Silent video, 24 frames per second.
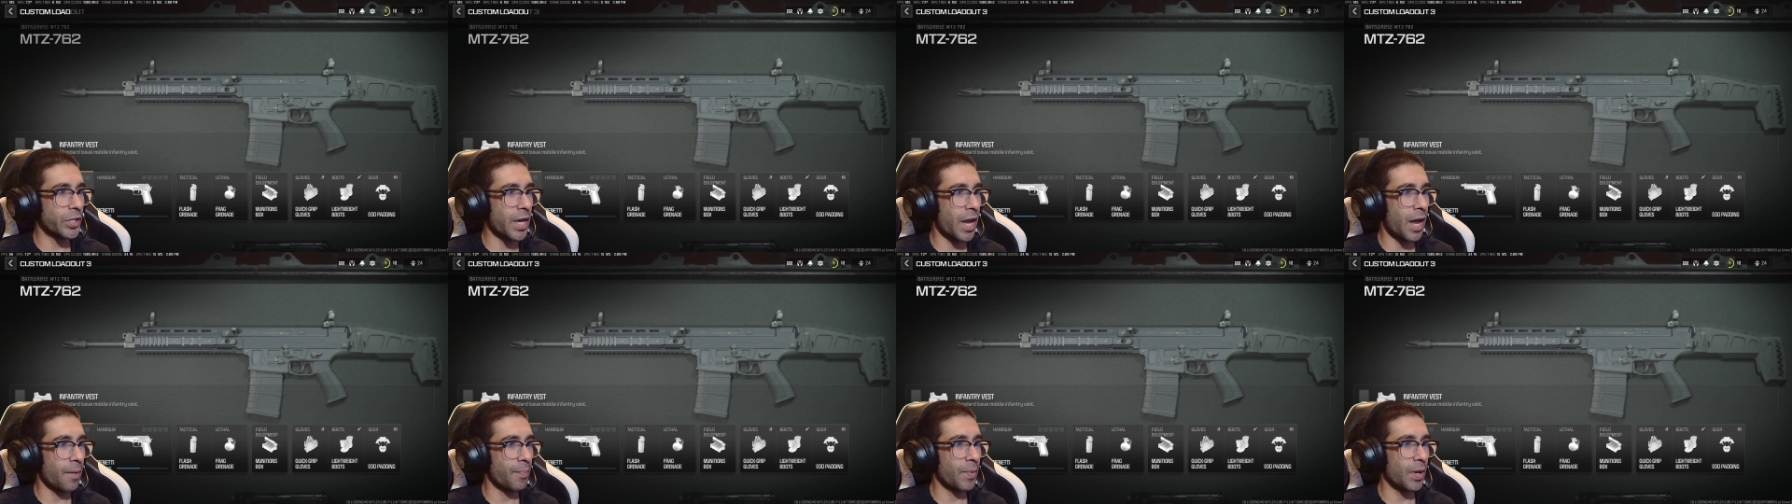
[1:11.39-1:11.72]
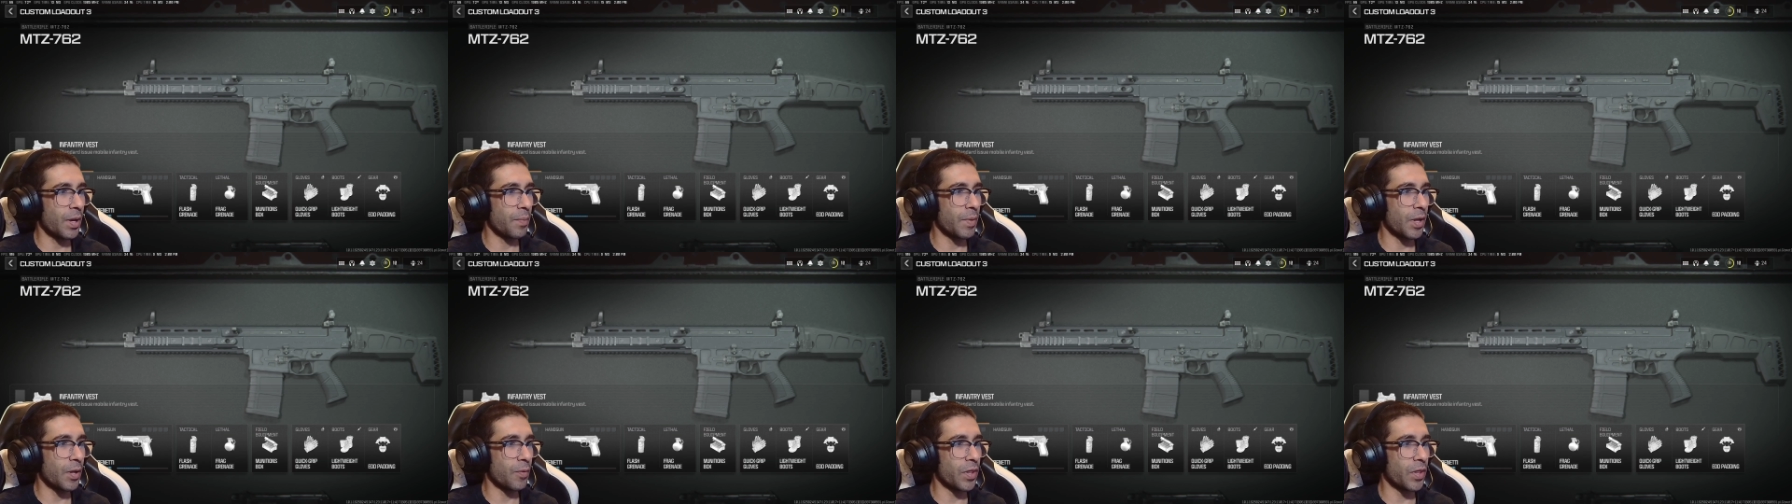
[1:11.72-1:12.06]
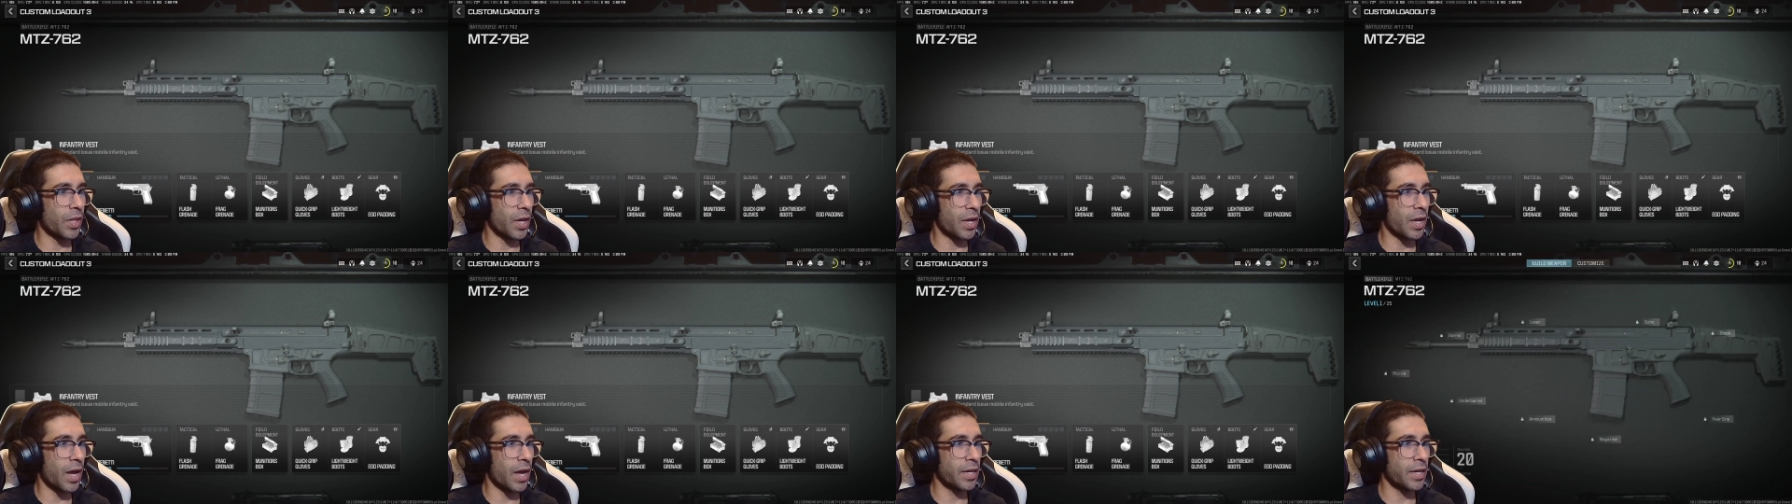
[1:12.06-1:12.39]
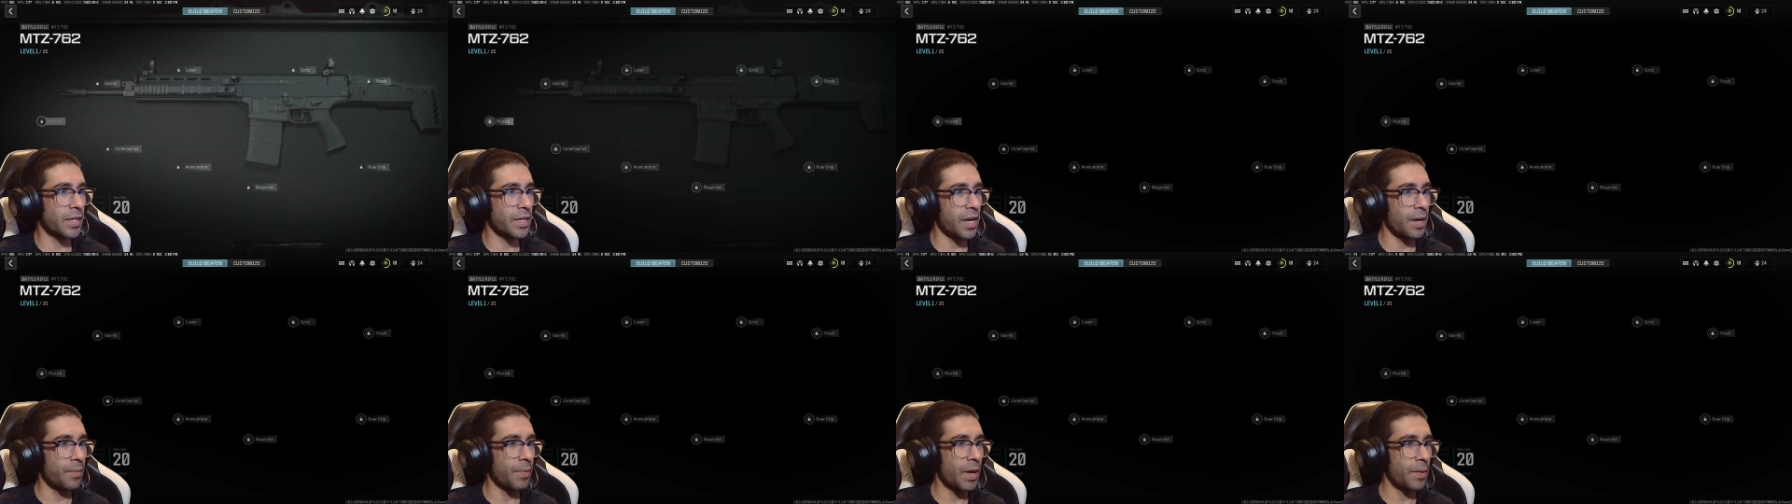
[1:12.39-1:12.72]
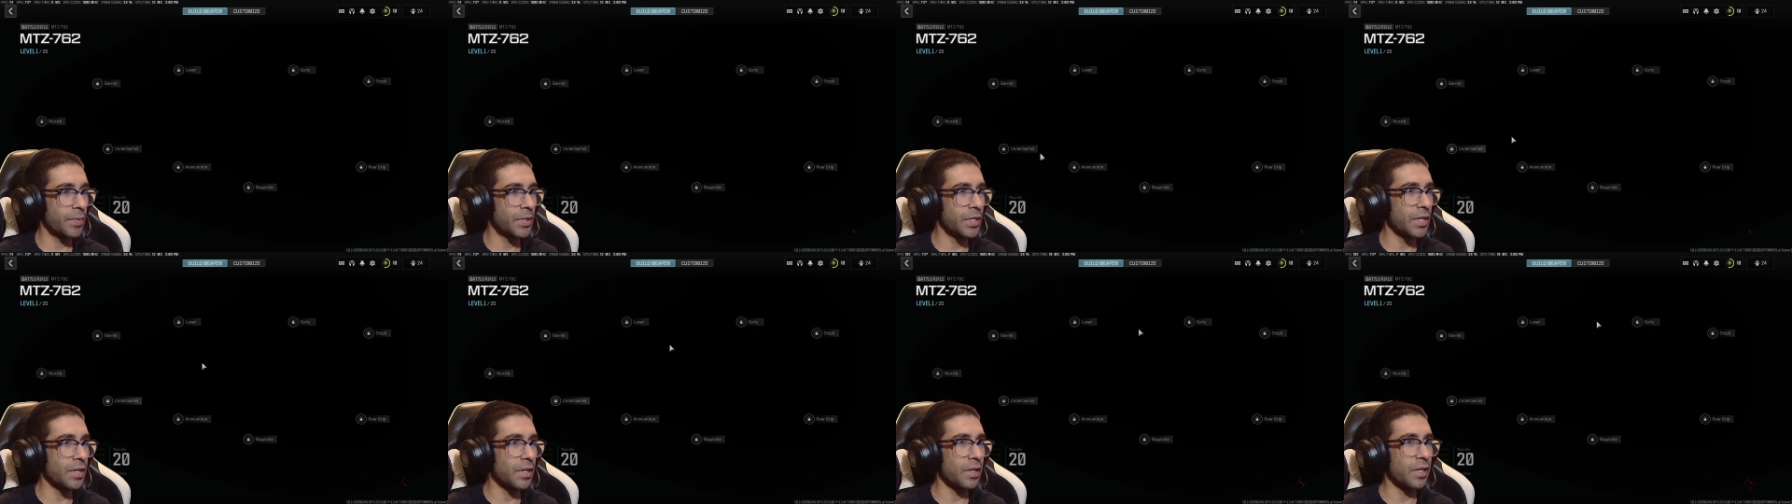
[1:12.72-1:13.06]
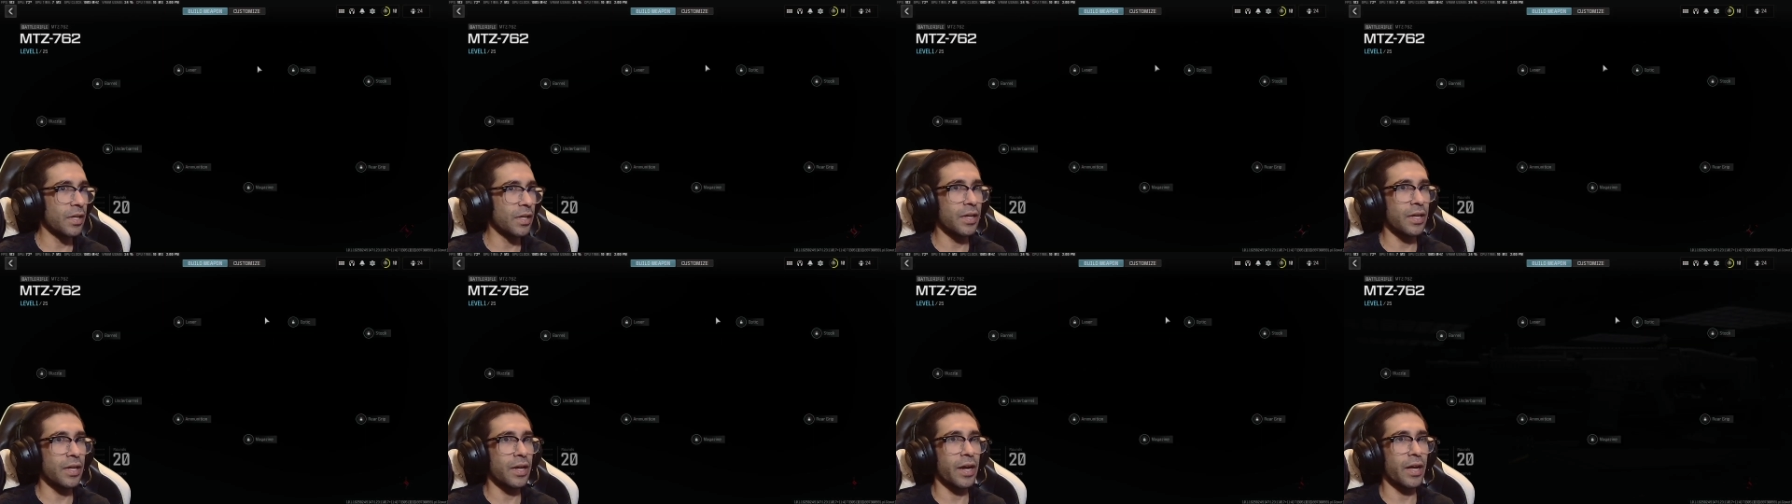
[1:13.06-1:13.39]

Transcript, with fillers: tapping me with goddamn M T Z,